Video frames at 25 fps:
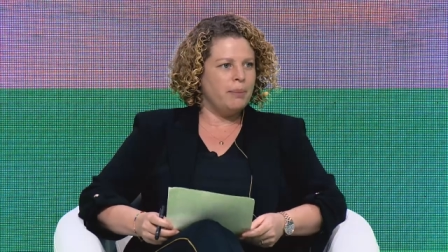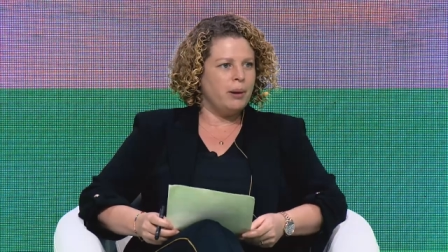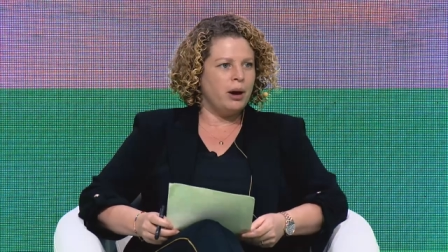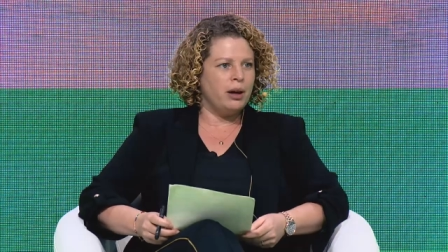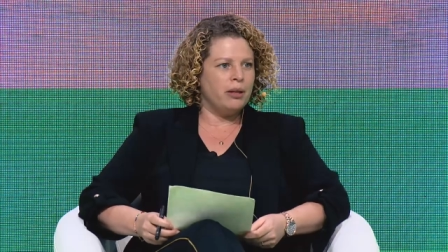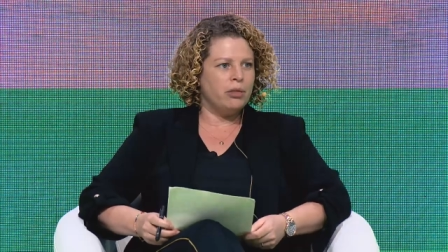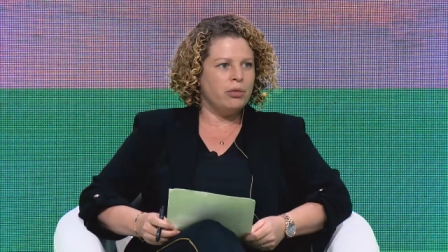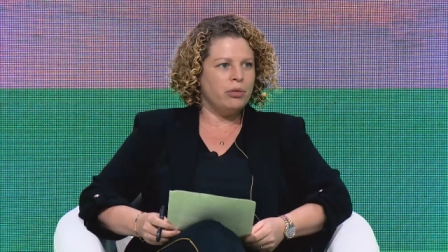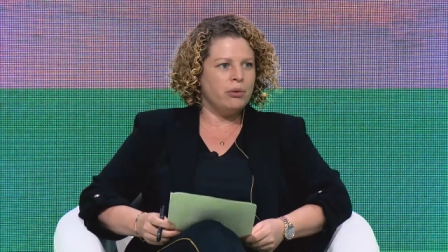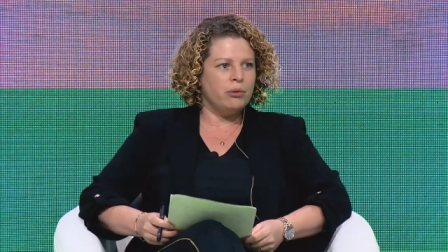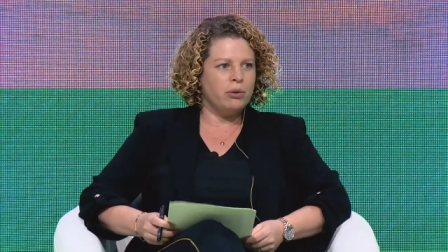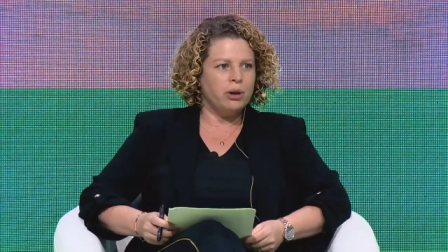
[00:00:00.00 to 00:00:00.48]
but
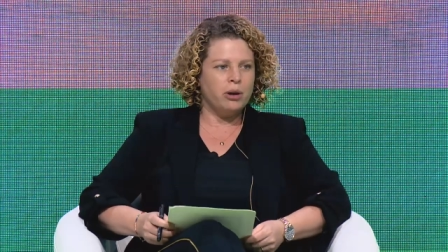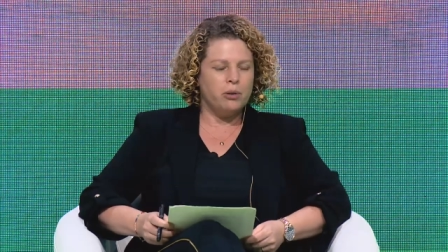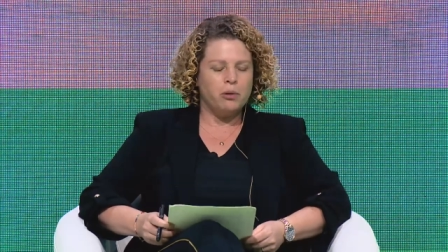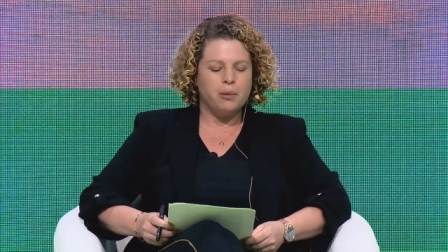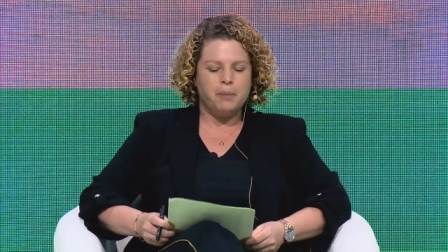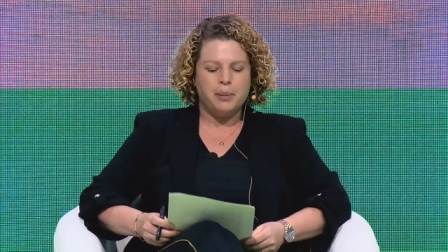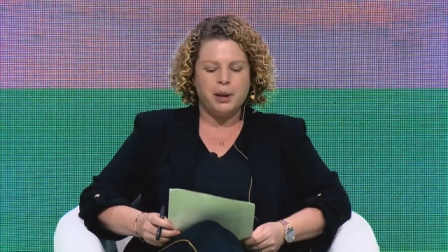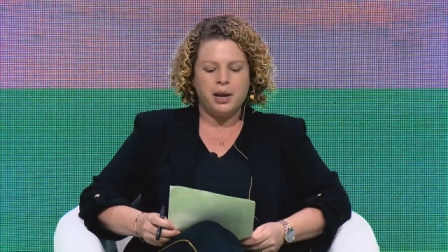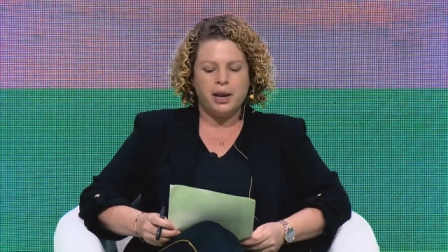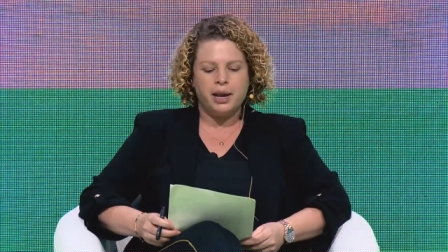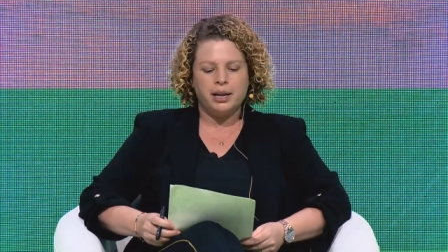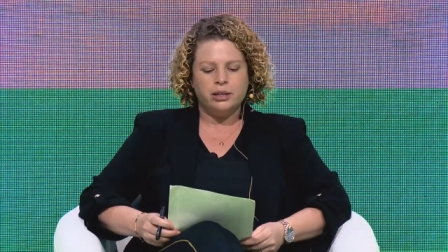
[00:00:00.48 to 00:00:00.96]
I thought it
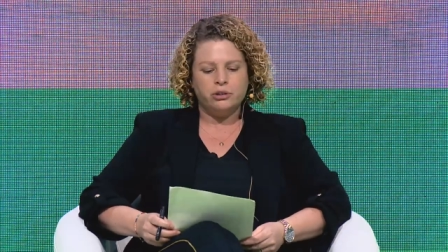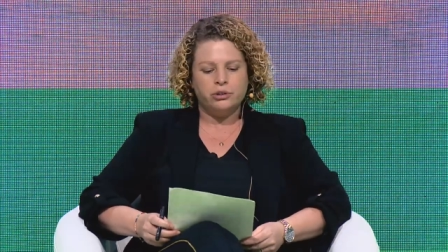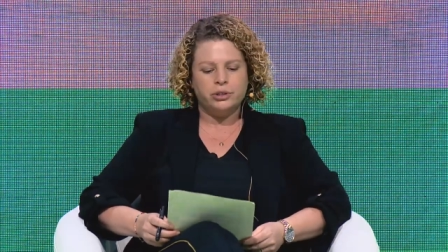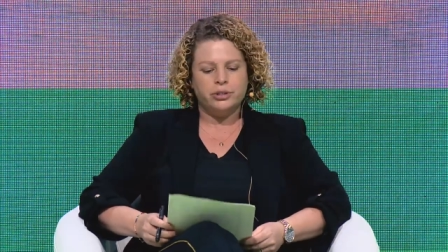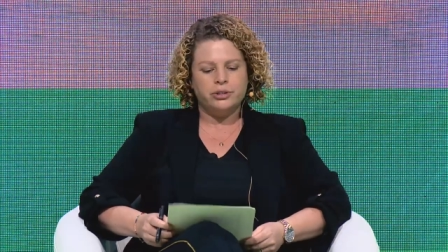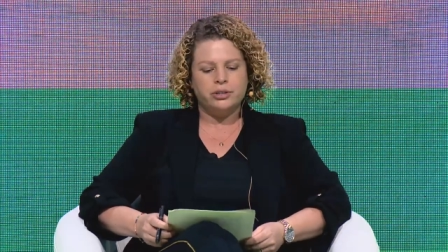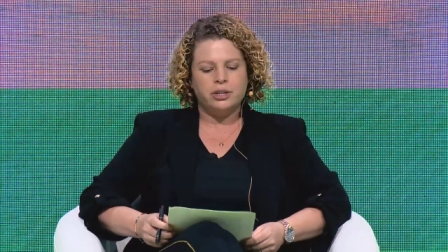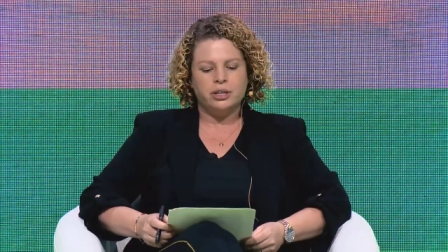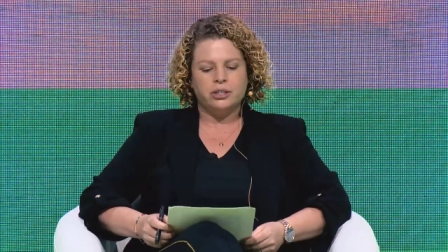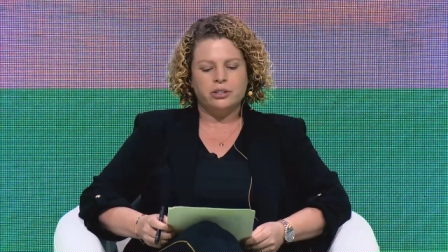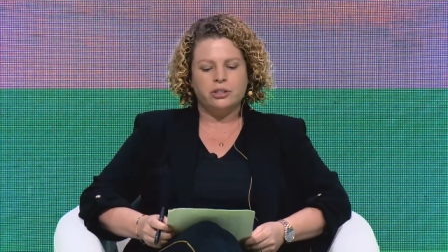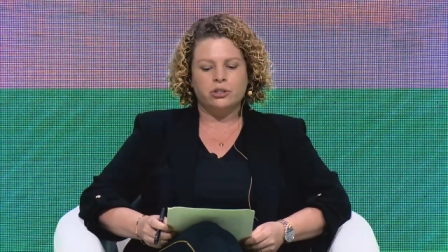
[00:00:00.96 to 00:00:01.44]
would be
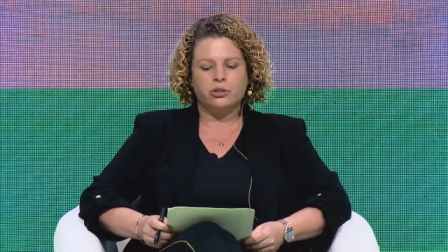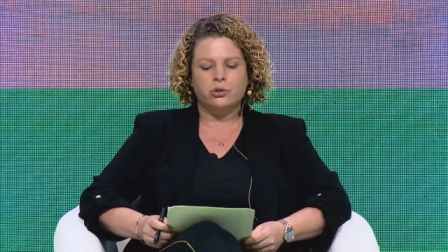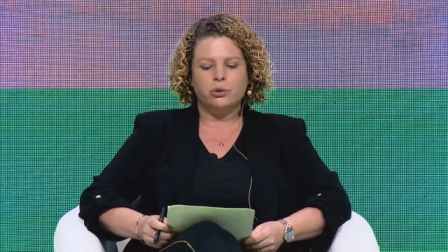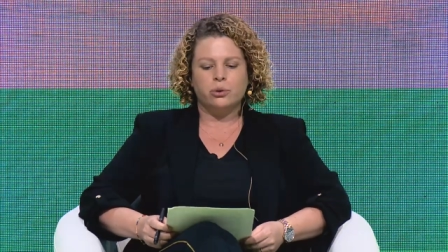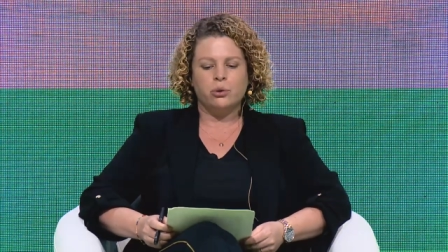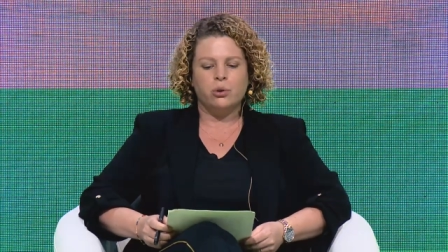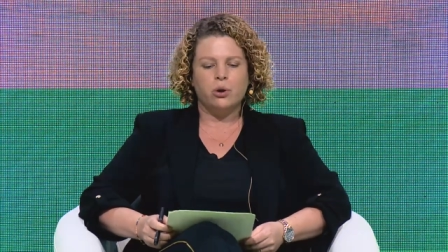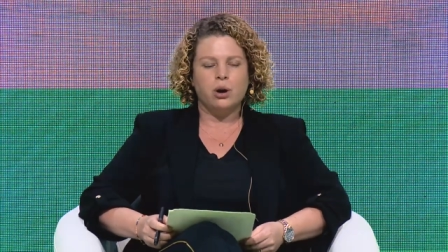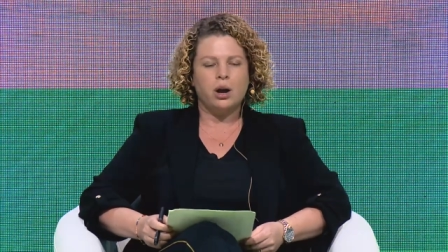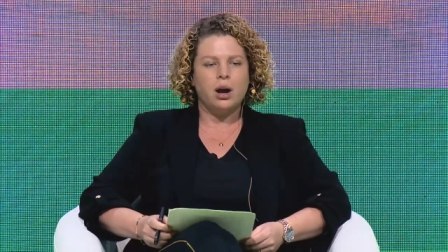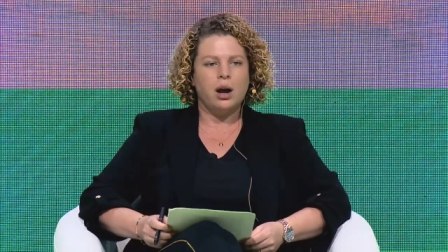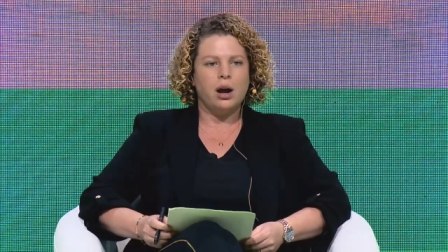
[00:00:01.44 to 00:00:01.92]
interesting to
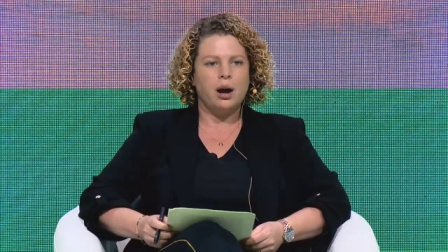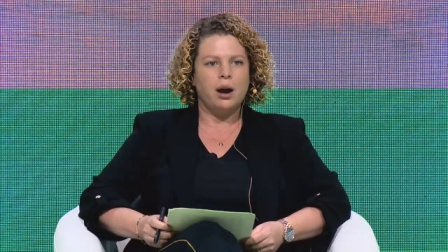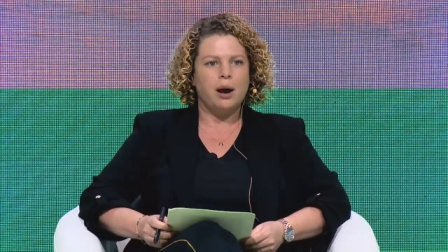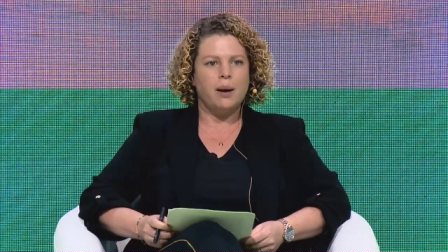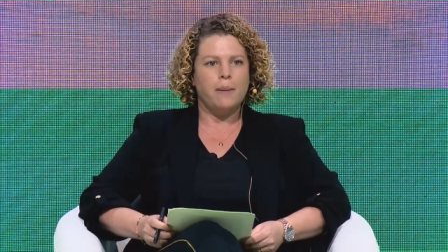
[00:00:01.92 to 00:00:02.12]
talk